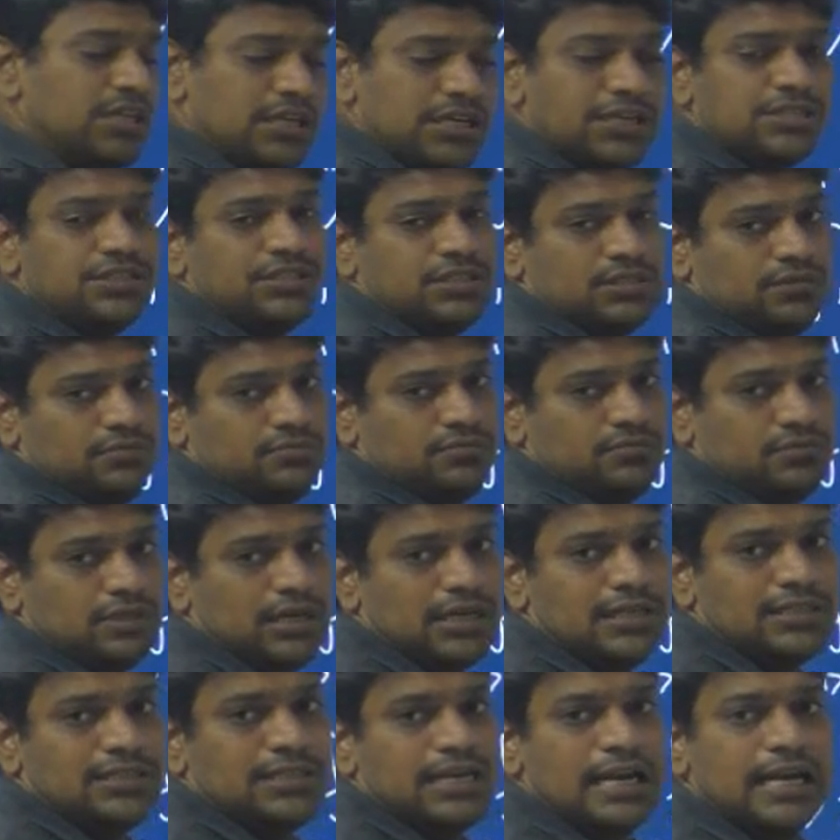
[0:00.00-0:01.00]
energy,
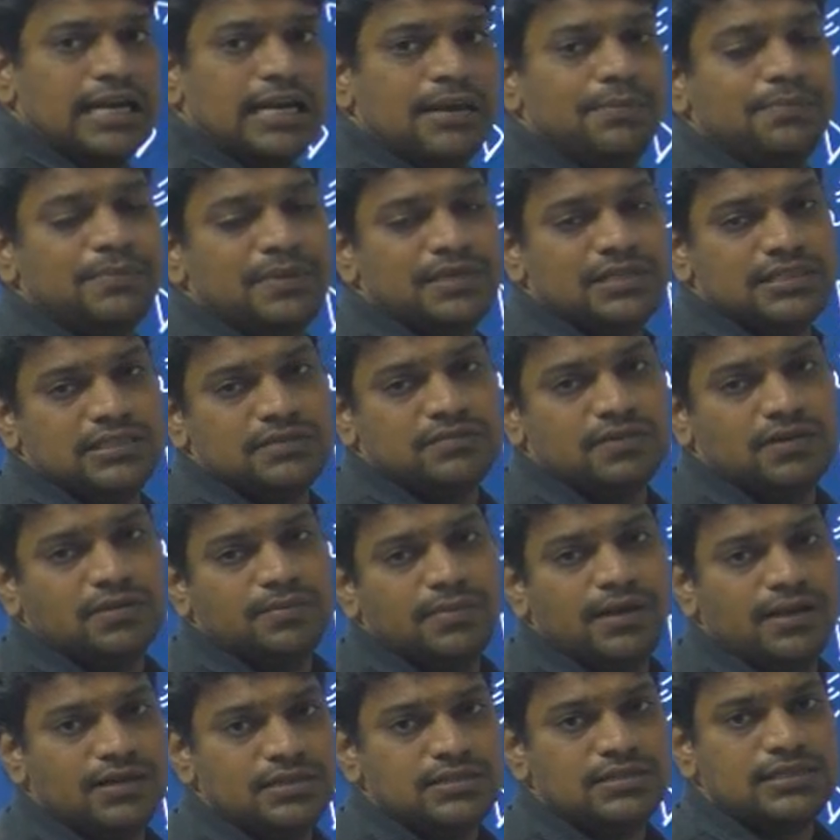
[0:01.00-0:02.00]
that is delta Pg1
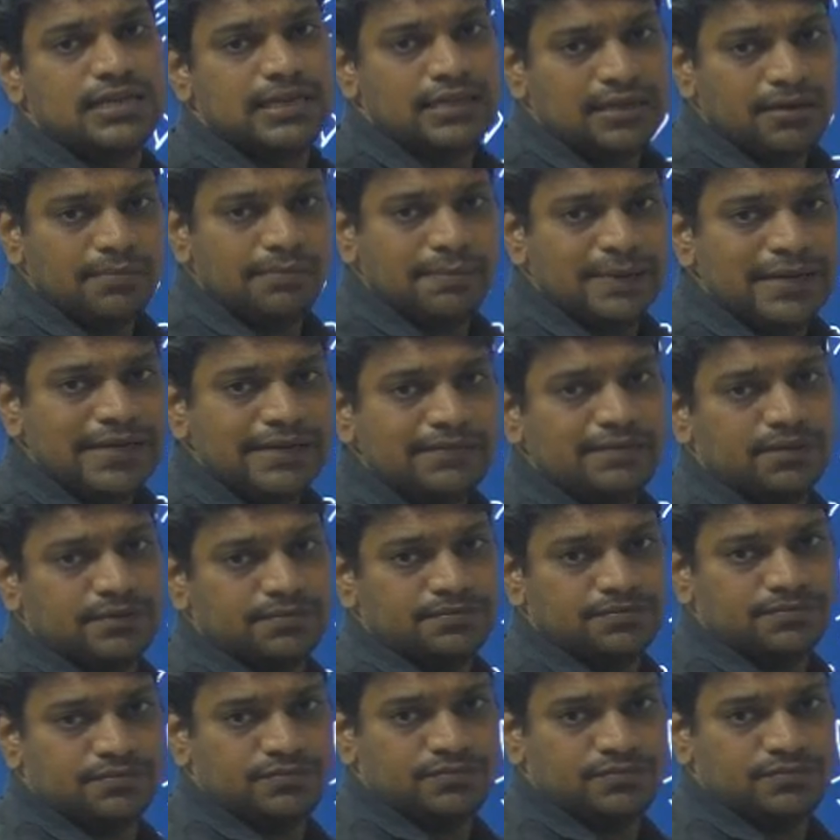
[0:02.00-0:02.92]
minus delta Pd1.